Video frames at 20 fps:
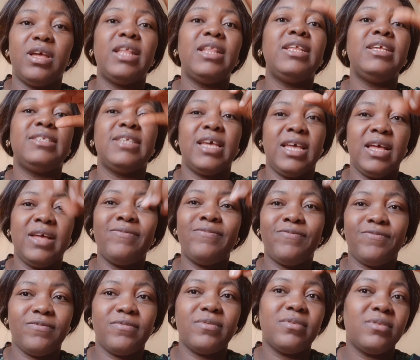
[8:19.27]
At least I
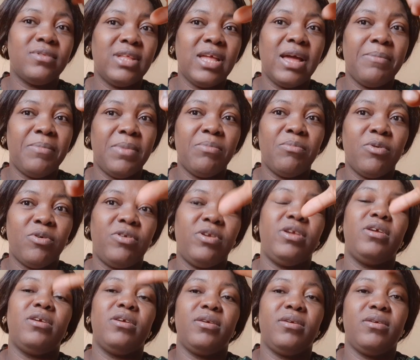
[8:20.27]
have that
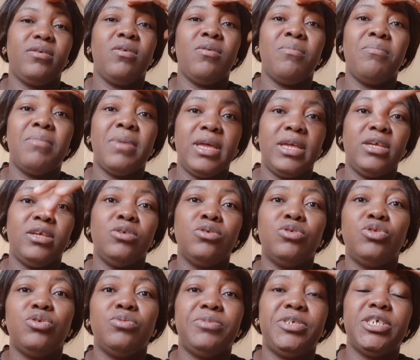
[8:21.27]
memory on my
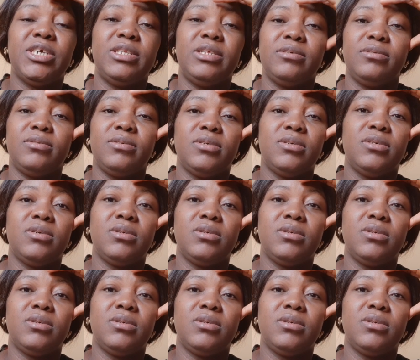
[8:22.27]
YouTube channel.